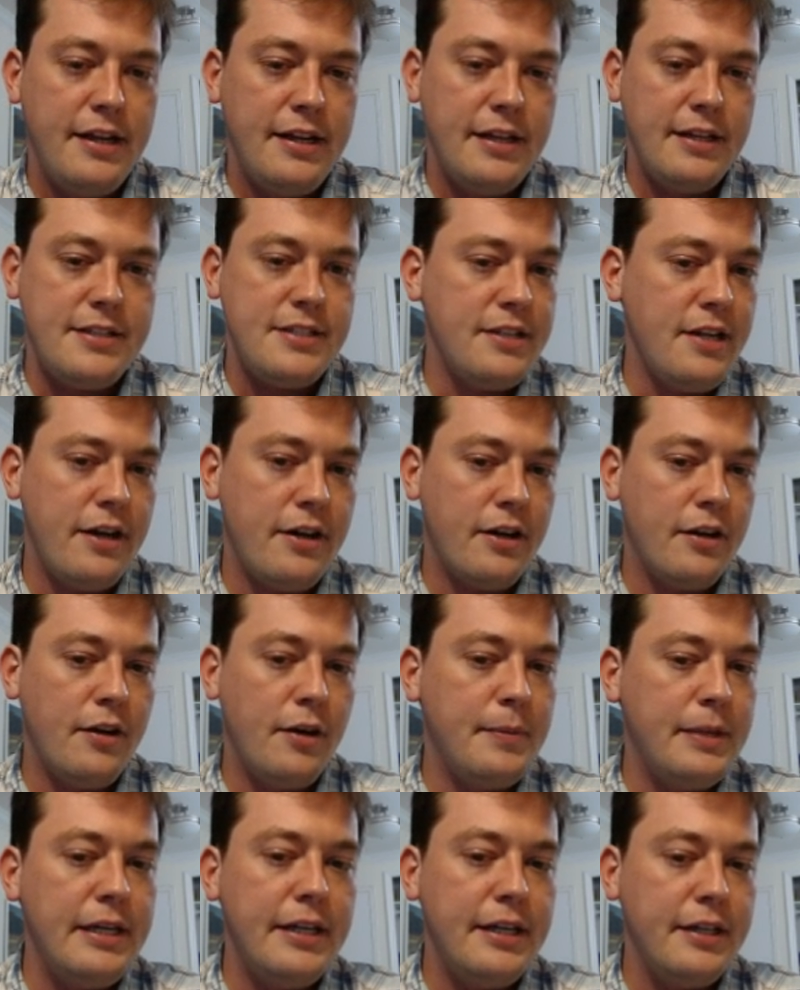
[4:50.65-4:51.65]
It's not
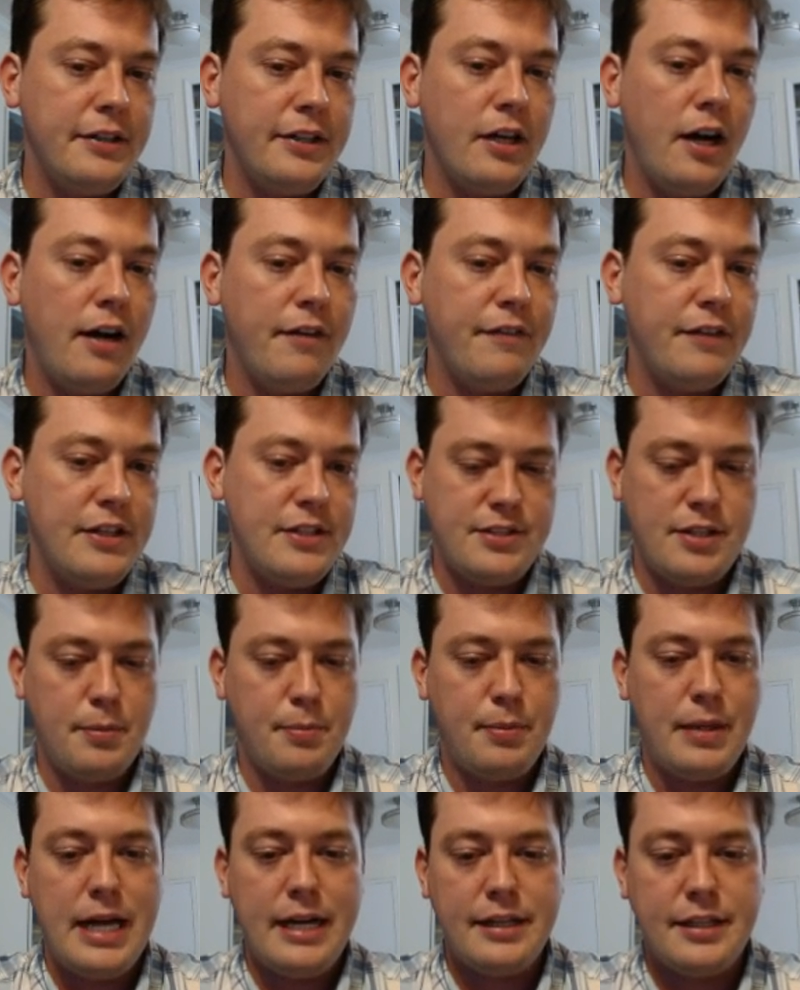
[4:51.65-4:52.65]
immediately obvious
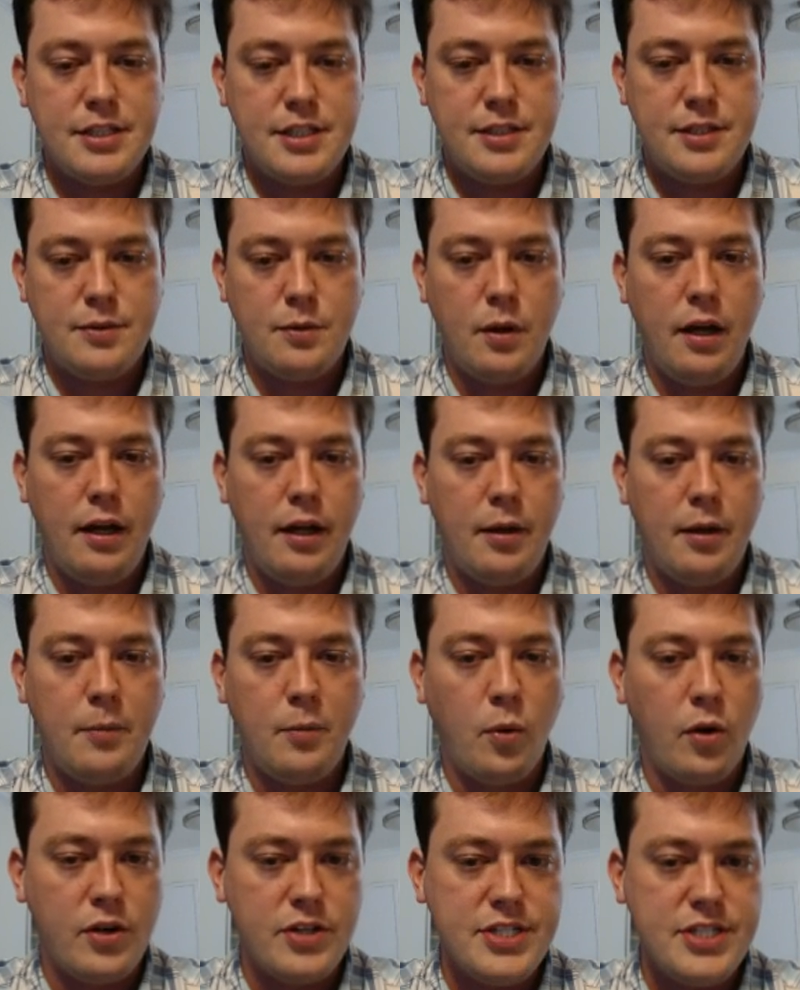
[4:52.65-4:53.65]
that black is
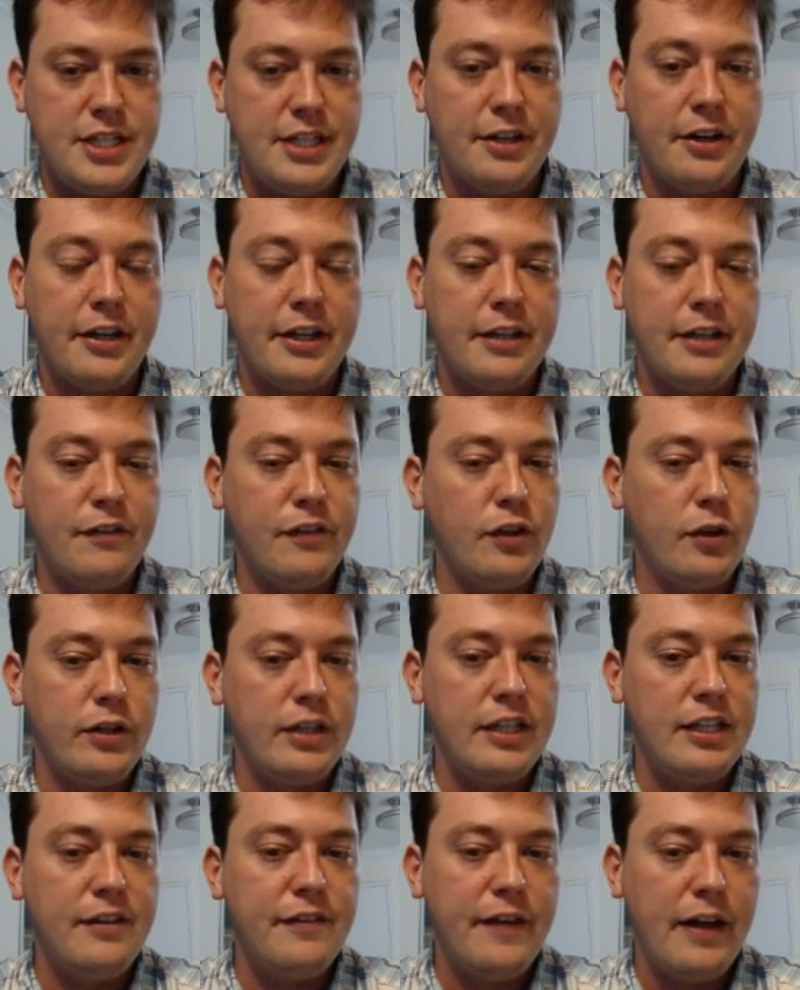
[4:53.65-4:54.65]
worse here, even though
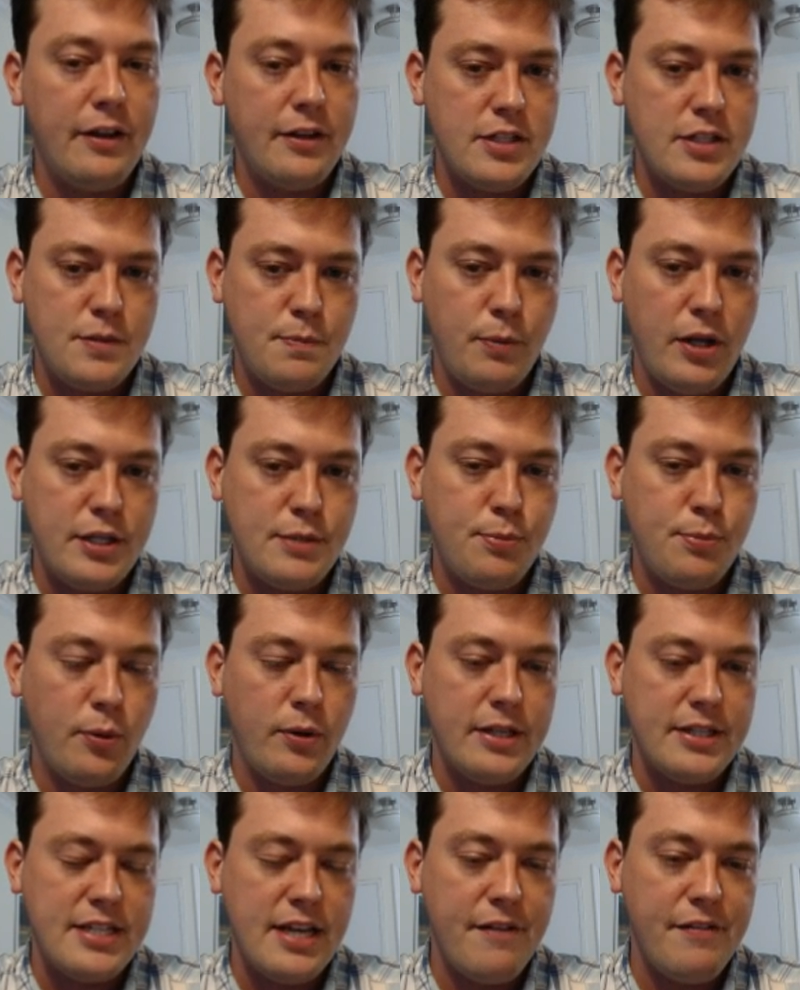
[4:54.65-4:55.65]
the eval is plus
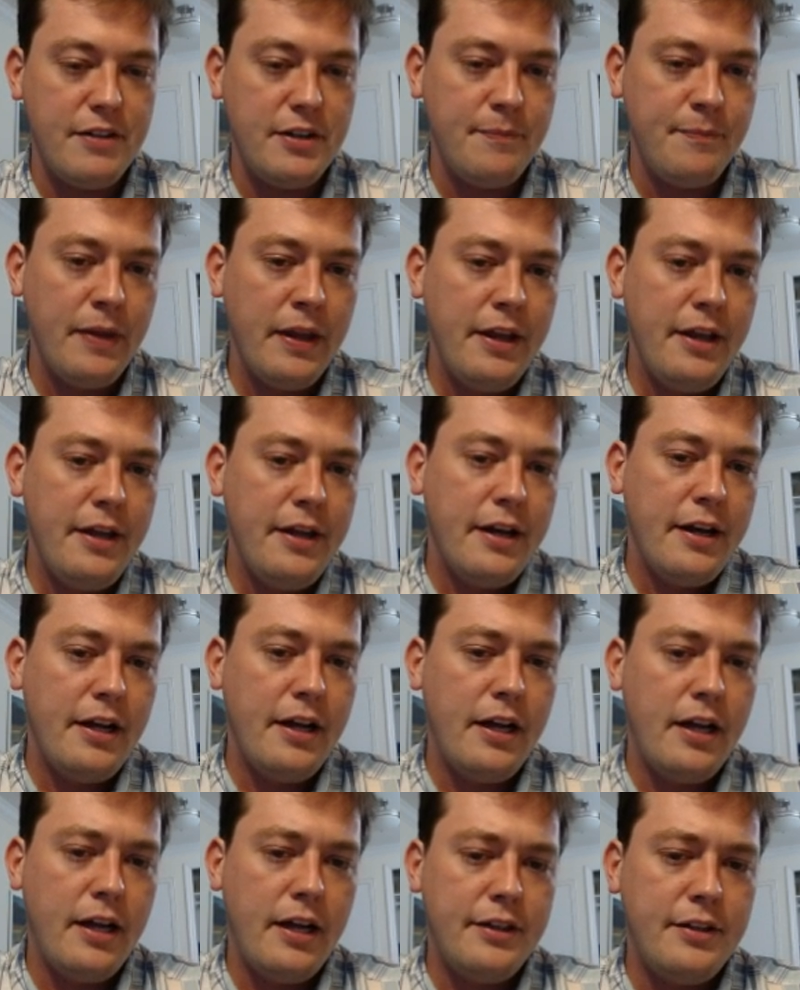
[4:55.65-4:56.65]

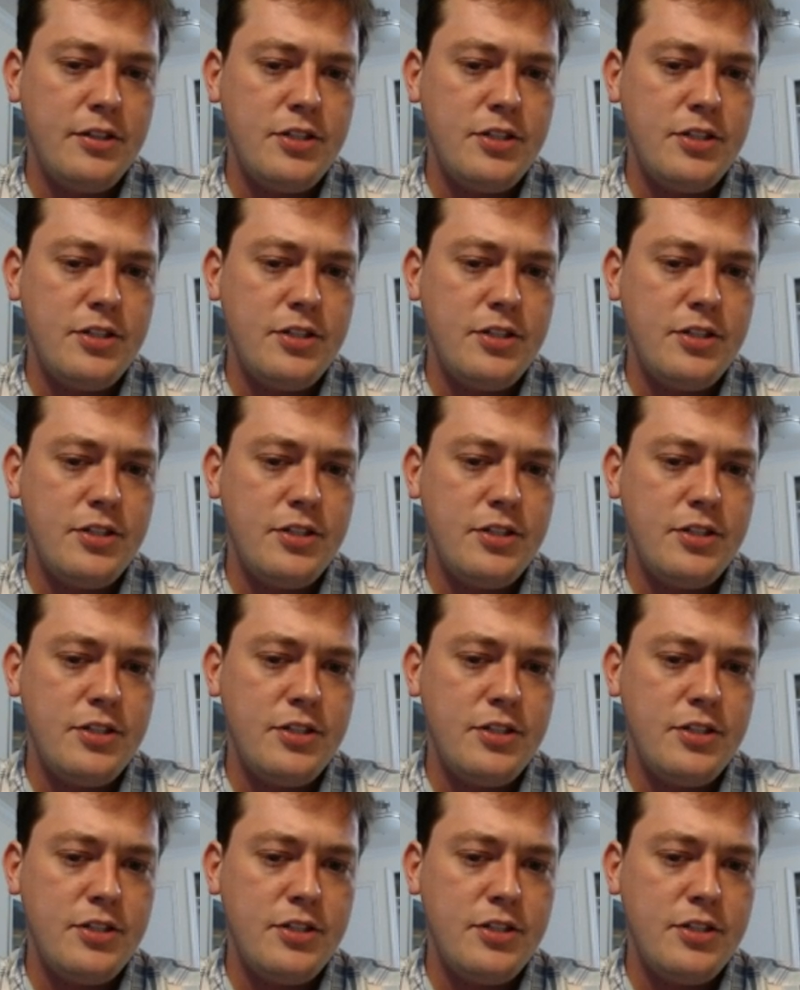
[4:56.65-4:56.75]
0.7.